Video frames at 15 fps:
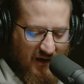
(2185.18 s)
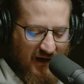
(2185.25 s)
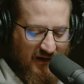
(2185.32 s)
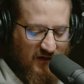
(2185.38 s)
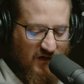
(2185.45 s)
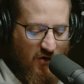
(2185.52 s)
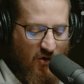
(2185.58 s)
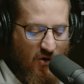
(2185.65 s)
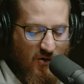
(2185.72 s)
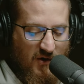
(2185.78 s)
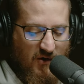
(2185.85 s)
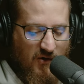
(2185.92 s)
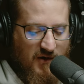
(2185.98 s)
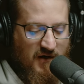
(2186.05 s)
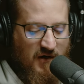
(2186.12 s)
And so,
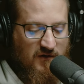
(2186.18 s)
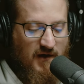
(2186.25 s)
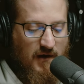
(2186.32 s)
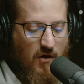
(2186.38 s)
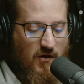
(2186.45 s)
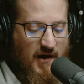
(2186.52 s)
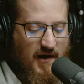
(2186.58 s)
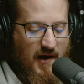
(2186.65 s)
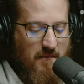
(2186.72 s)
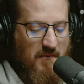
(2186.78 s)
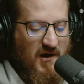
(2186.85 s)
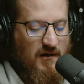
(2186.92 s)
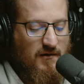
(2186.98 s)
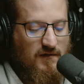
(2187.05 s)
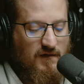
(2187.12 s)
or, you know, it's like, okay, I
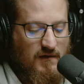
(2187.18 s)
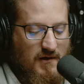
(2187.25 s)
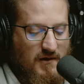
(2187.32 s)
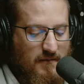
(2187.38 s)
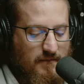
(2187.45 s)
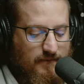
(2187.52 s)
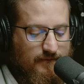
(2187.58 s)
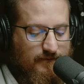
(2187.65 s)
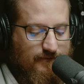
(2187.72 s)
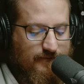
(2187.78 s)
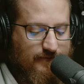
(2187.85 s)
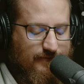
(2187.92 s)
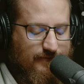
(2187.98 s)
meet the